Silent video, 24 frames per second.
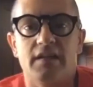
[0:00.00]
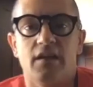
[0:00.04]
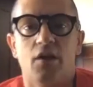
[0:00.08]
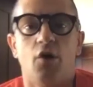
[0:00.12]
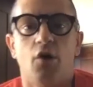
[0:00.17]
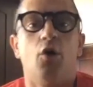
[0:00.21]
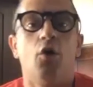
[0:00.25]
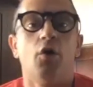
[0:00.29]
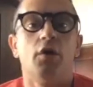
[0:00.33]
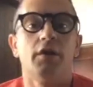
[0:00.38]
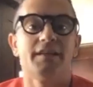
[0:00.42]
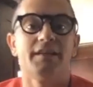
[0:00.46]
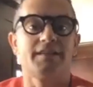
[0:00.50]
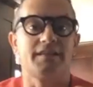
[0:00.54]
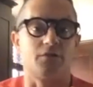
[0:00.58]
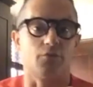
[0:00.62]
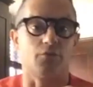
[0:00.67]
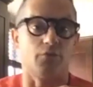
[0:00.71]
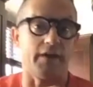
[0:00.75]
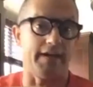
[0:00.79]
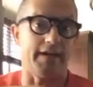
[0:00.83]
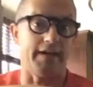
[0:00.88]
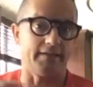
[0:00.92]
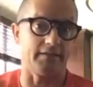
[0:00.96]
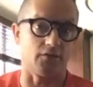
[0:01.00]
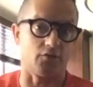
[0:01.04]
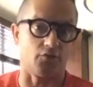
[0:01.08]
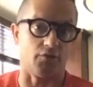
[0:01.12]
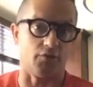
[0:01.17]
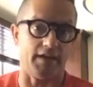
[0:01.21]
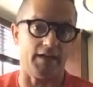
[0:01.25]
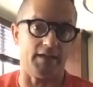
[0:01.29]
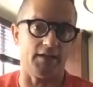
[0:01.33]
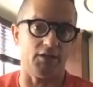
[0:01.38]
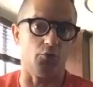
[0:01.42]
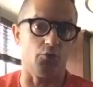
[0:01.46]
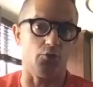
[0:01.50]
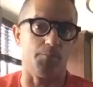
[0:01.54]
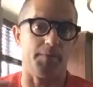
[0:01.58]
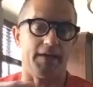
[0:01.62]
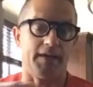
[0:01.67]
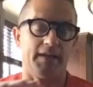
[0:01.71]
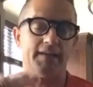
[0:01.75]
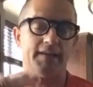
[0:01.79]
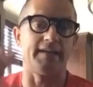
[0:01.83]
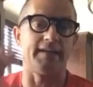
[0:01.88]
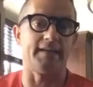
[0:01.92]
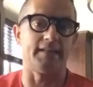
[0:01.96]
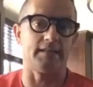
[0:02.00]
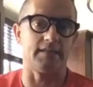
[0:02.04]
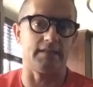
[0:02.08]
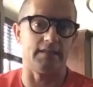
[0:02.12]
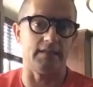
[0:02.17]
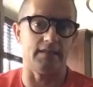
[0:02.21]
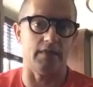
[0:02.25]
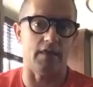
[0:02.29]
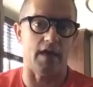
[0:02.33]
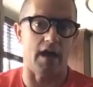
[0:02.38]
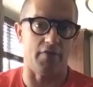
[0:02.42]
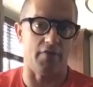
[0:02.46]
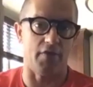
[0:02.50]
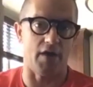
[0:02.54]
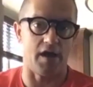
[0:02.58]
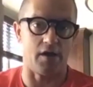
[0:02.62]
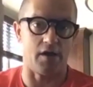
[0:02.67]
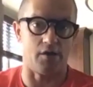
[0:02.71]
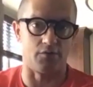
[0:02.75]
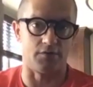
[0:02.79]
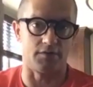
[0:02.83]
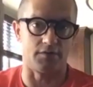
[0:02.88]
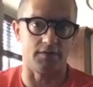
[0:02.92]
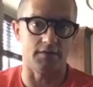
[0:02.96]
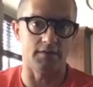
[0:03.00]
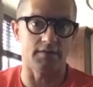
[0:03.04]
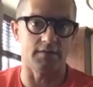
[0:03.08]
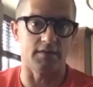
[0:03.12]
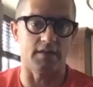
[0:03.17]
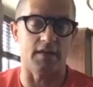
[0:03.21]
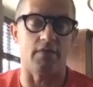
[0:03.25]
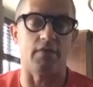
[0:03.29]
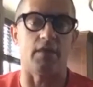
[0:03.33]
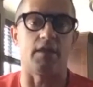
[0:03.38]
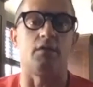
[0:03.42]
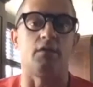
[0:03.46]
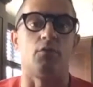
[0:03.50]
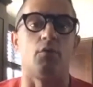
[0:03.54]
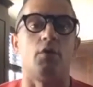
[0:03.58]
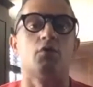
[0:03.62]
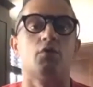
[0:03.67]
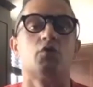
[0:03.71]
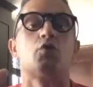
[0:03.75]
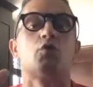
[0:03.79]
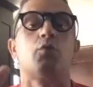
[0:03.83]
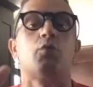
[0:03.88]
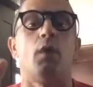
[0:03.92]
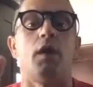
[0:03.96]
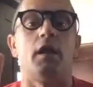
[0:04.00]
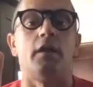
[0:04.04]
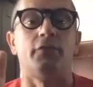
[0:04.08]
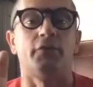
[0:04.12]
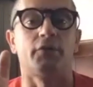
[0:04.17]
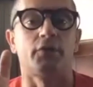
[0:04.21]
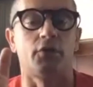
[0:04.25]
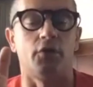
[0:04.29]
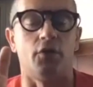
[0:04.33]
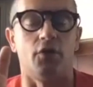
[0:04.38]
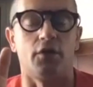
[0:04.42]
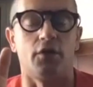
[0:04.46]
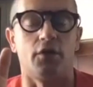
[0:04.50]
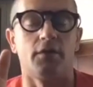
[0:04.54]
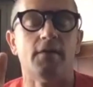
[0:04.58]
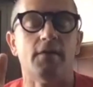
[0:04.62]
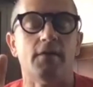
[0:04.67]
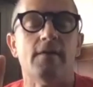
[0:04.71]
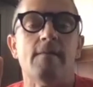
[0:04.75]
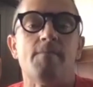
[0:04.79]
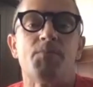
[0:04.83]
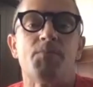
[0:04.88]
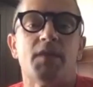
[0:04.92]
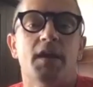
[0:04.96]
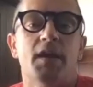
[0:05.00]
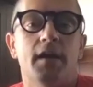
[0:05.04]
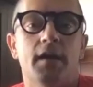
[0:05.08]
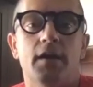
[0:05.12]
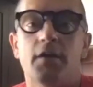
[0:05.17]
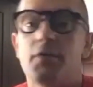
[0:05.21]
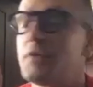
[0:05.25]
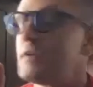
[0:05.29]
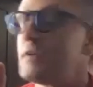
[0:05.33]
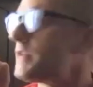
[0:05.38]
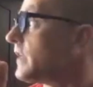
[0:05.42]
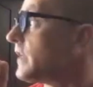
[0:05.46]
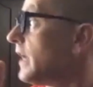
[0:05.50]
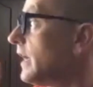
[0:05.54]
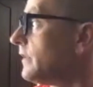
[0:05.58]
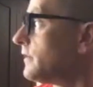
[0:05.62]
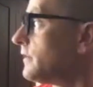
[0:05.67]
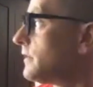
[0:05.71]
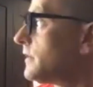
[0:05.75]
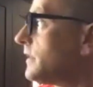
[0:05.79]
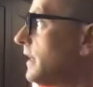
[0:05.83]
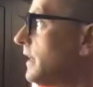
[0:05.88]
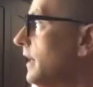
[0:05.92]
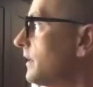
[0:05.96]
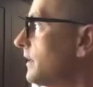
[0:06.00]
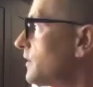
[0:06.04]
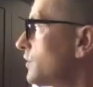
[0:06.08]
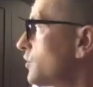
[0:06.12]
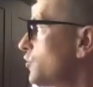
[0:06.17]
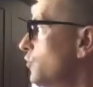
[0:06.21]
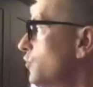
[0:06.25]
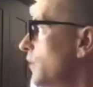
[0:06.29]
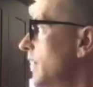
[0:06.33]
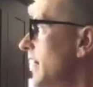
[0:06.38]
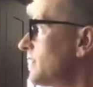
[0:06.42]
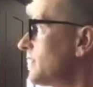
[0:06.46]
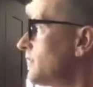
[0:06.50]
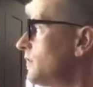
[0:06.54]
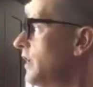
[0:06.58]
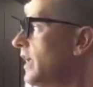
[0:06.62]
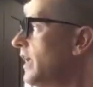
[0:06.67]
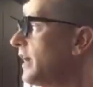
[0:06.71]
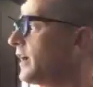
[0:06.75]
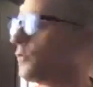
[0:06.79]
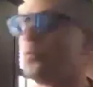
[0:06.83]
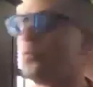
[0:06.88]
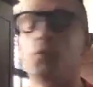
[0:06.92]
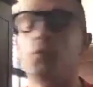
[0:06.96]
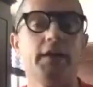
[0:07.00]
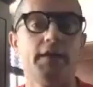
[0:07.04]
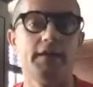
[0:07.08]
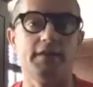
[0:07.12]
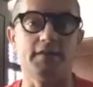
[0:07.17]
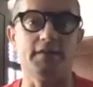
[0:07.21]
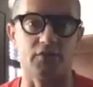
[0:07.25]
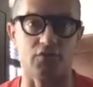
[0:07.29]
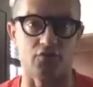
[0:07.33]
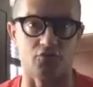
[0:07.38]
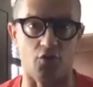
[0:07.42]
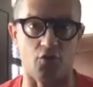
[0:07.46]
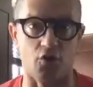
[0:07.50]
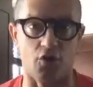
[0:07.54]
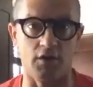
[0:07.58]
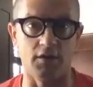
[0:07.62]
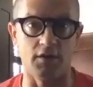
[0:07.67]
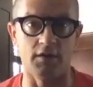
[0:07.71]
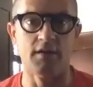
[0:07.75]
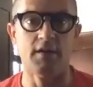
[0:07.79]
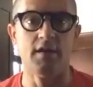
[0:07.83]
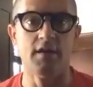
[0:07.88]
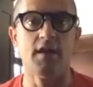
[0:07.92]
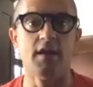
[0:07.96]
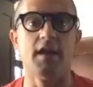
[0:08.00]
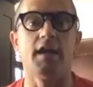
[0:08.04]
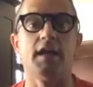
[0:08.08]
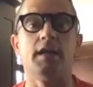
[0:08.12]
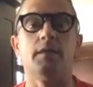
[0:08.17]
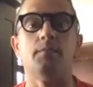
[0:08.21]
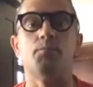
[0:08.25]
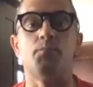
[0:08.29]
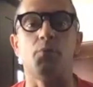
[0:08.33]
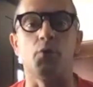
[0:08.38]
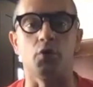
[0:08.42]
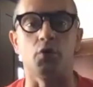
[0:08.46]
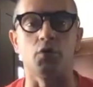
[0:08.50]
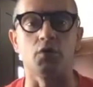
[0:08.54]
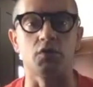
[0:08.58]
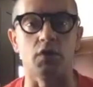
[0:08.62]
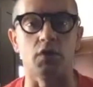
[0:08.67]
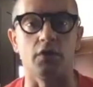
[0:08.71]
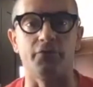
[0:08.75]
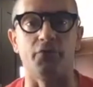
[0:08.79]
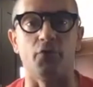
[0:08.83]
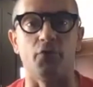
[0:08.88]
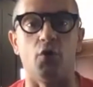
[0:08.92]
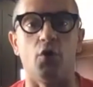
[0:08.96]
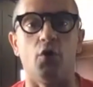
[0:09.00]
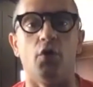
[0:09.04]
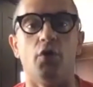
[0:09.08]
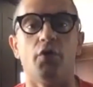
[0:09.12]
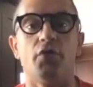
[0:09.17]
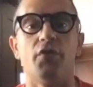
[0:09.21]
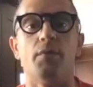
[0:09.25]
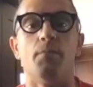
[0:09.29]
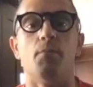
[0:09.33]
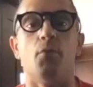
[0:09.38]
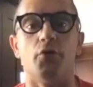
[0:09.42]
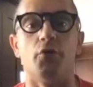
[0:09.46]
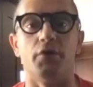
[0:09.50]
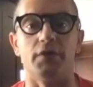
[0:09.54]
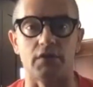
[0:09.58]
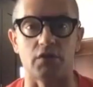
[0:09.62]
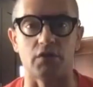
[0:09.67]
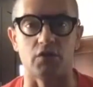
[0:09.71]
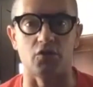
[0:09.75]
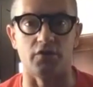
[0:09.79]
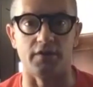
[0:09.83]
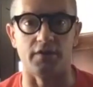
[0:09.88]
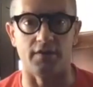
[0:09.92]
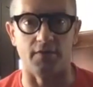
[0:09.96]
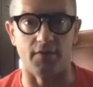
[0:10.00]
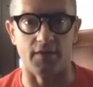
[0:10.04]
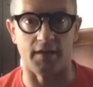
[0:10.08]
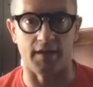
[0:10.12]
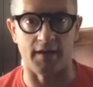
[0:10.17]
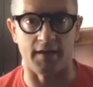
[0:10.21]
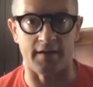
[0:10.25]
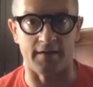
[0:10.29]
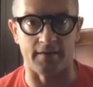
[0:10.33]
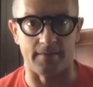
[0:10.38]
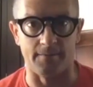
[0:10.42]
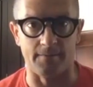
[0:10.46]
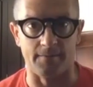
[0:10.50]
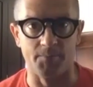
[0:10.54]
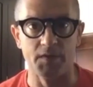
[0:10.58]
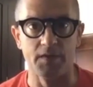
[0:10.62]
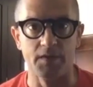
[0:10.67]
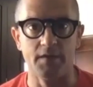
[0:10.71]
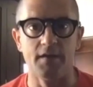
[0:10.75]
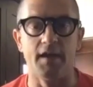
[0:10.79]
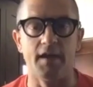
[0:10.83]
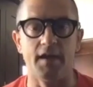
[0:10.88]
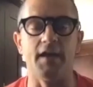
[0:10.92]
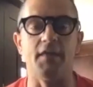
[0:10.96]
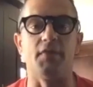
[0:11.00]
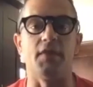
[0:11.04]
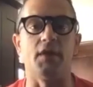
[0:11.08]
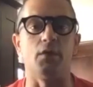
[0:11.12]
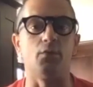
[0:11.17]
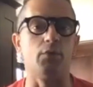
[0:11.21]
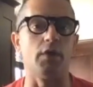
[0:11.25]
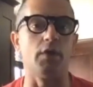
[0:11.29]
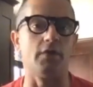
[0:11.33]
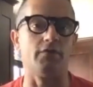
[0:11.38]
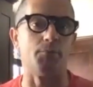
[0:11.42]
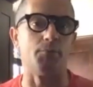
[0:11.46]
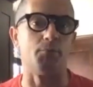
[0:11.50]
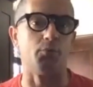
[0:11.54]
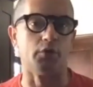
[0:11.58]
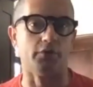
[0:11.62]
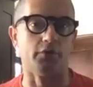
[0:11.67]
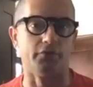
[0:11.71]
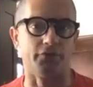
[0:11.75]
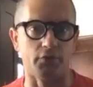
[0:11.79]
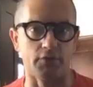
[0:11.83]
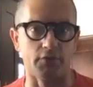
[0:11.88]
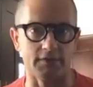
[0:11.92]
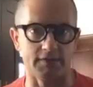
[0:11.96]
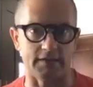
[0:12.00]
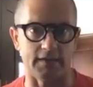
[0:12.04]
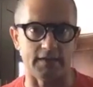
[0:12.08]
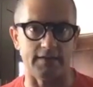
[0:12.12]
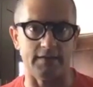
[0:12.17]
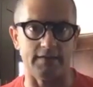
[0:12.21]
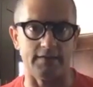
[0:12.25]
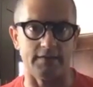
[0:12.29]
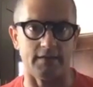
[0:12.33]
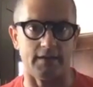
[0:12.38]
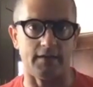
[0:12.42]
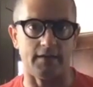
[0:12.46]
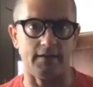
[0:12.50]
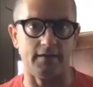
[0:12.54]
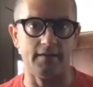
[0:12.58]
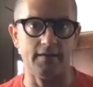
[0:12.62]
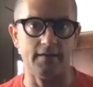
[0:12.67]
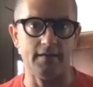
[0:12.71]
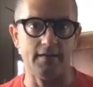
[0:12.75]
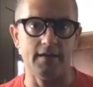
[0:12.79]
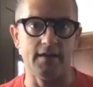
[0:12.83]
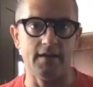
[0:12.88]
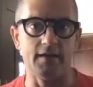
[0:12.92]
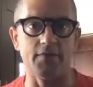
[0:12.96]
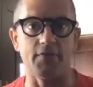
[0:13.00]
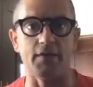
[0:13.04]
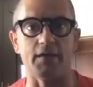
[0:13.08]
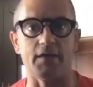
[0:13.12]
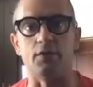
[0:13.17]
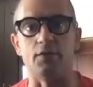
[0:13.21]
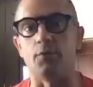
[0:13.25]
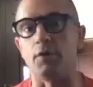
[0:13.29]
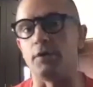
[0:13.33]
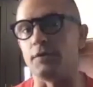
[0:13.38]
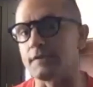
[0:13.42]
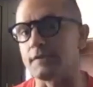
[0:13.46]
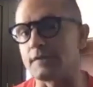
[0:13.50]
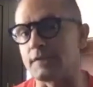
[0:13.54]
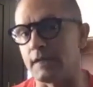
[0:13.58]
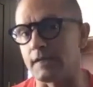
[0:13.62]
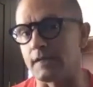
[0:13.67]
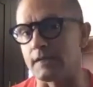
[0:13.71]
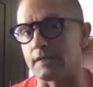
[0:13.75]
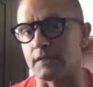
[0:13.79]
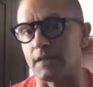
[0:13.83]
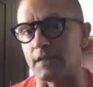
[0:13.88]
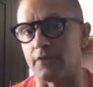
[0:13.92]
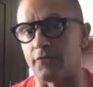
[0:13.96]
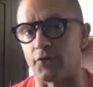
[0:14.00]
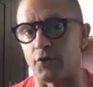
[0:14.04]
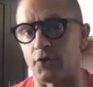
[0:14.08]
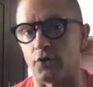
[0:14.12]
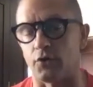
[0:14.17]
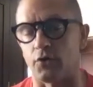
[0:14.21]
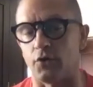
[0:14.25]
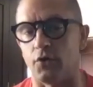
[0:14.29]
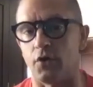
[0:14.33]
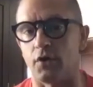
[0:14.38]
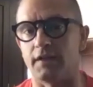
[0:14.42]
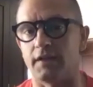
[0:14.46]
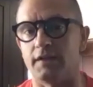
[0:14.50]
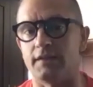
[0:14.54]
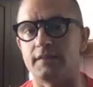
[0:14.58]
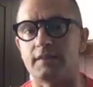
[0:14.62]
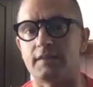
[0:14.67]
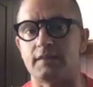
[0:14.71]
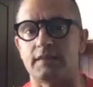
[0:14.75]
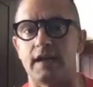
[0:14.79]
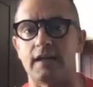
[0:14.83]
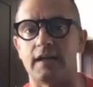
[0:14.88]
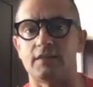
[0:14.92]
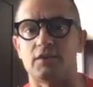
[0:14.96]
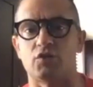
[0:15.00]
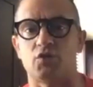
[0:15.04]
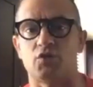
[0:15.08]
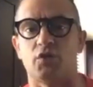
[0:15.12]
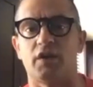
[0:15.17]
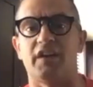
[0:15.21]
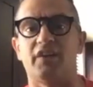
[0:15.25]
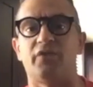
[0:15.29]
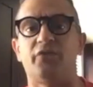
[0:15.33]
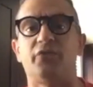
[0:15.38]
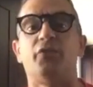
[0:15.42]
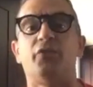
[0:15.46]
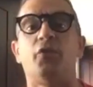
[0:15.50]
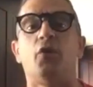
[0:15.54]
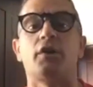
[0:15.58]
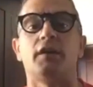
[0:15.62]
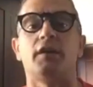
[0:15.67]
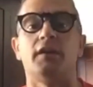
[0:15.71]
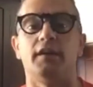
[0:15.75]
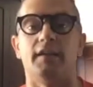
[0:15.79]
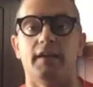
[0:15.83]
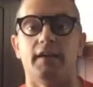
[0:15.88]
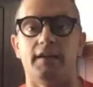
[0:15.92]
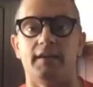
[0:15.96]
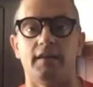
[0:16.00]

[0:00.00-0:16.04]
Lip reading: All is gray and gray. You barely can see the other houses. And then around 12 o'clock, the sun starts to get really strong and burns off all the moisture in the air. And then we have a beautiful sunny day. And then around 6, 7 o'clock, it starts to get foggy again.